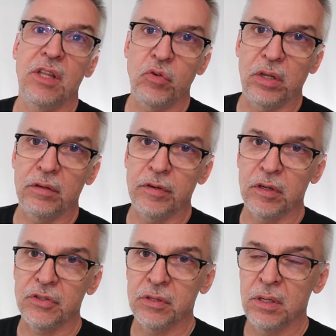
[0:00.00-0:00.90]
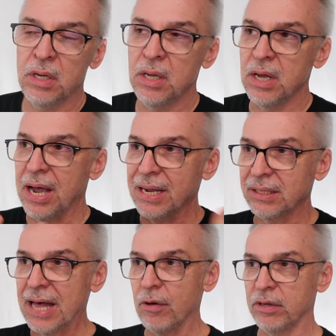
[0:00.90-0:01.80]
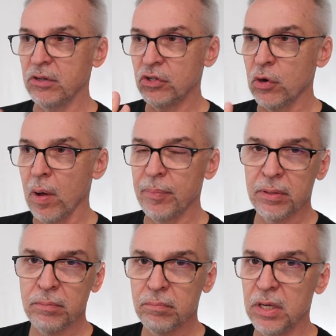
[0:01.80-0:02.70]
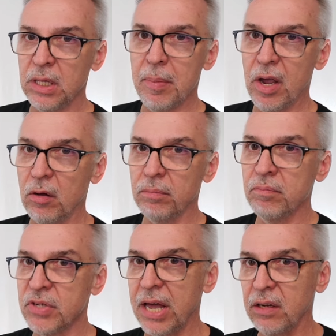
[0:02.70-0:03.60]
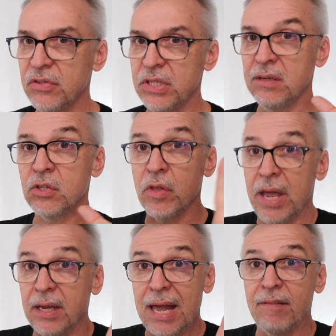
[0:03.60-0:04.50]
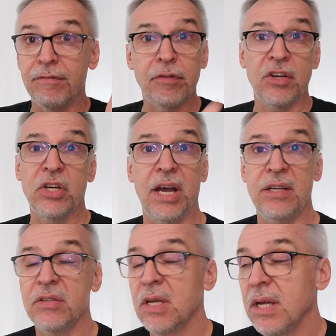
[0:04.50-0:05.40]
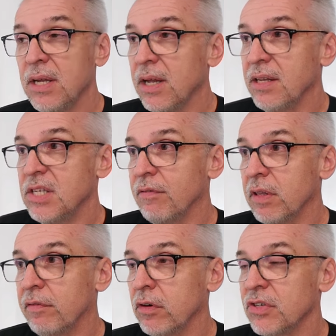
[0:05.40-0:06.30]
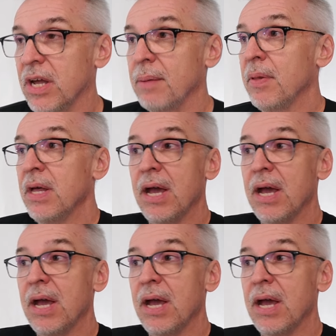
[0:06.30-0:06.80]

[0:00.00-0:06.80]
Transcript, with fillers: the trailer first. I allowed it to show up in the mail, sight unseen, so that I could have fresh eyes and see it for the first time.